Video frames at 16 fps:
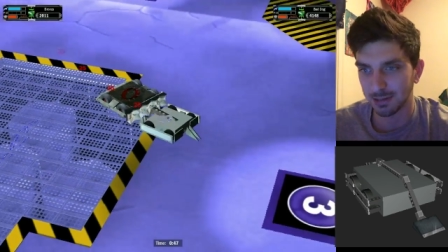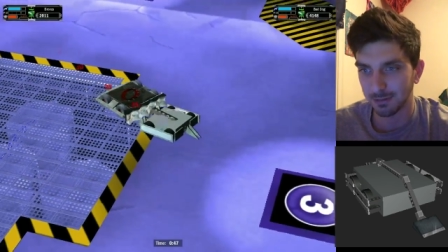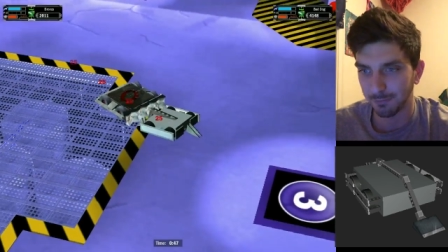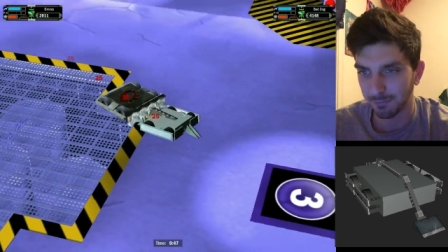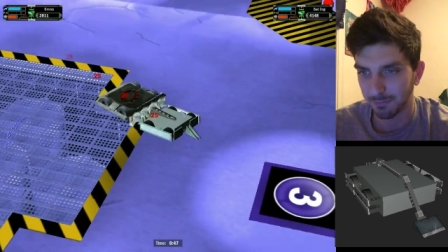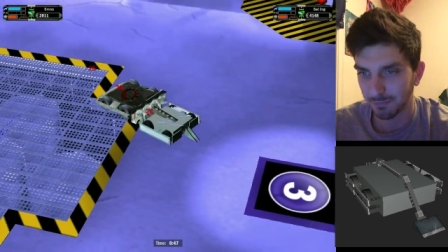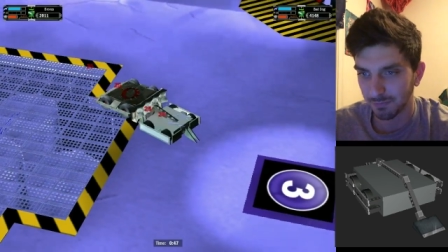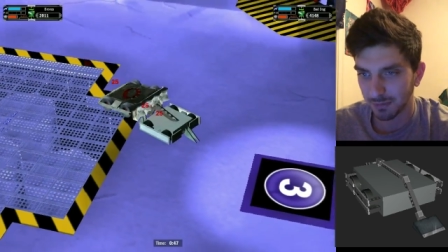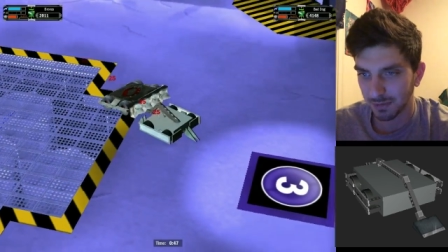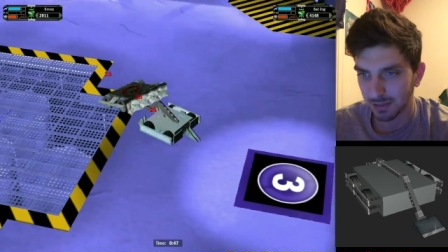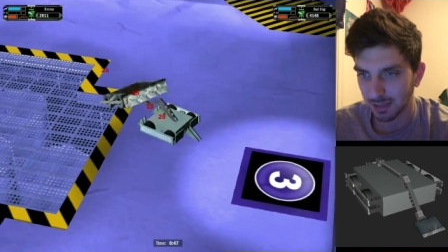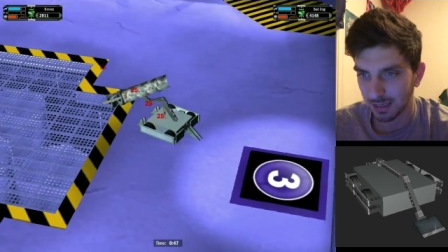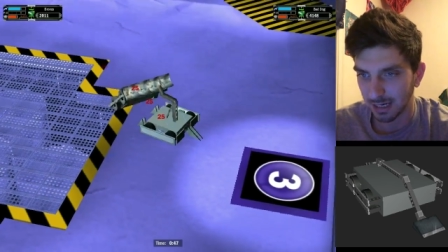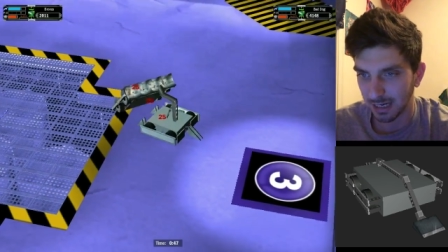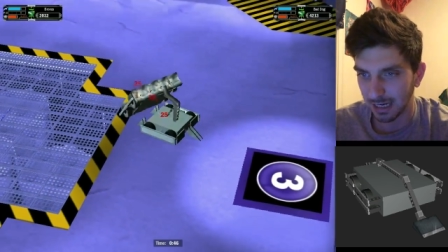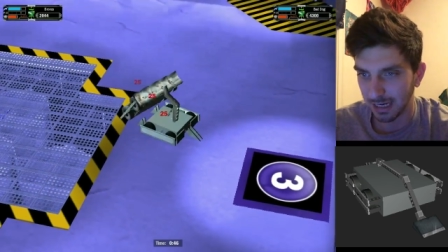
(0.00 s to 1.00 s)

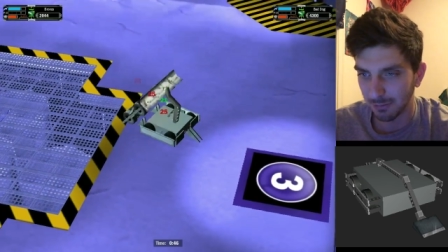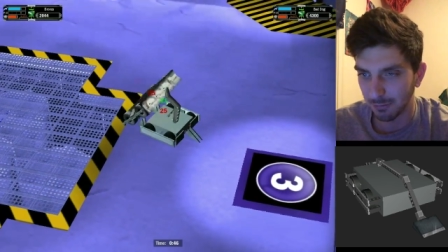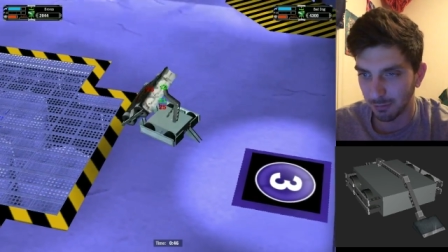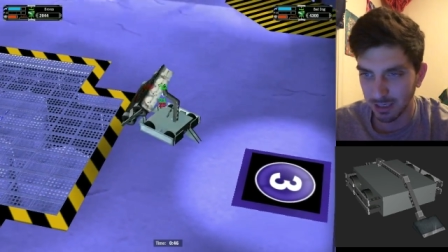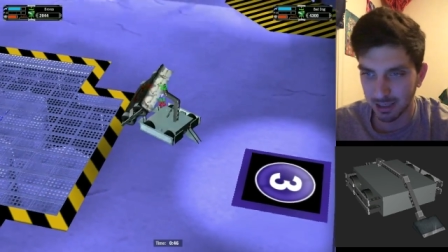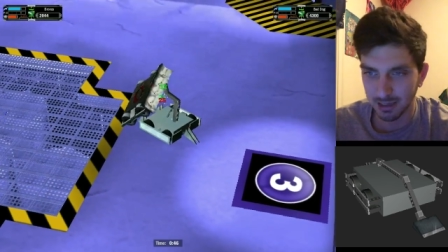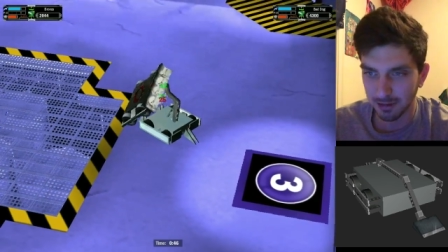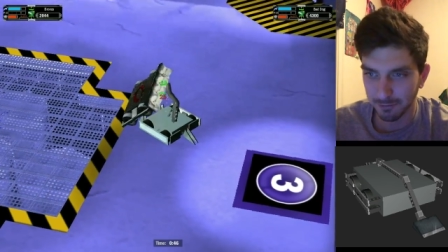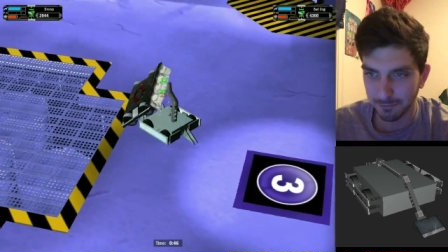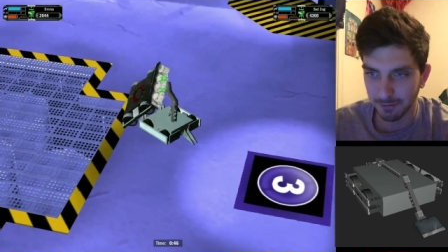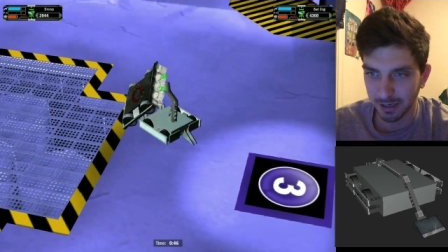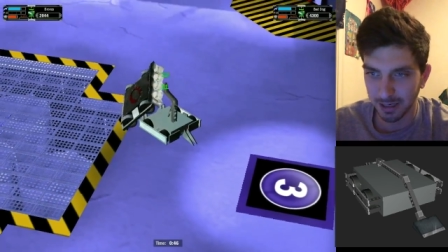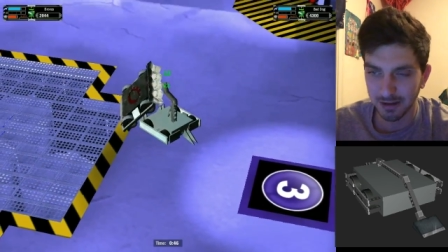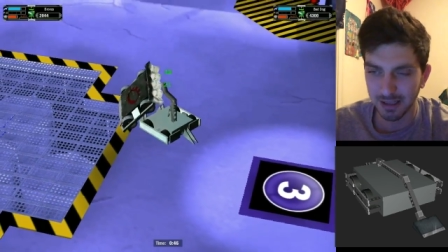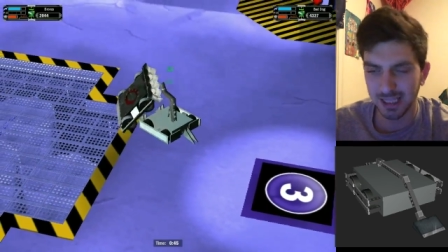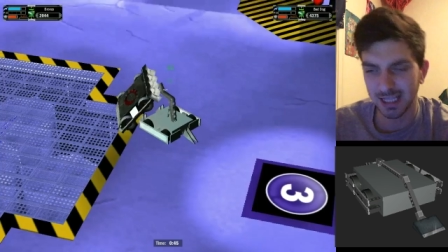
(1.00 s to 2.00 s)
If I win the
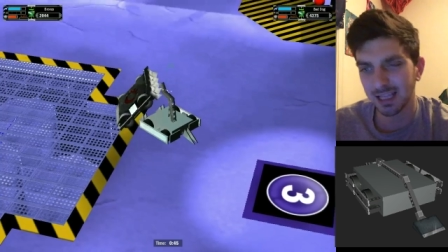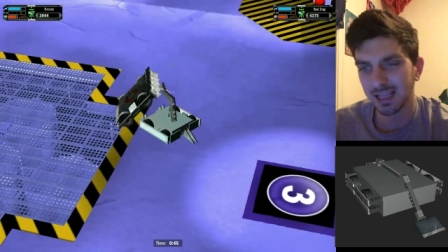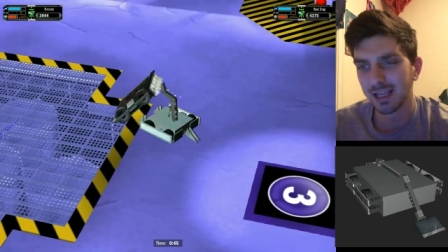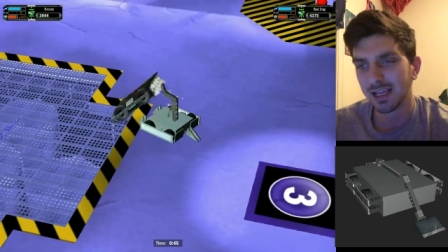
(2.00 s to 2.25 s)
fight, uh,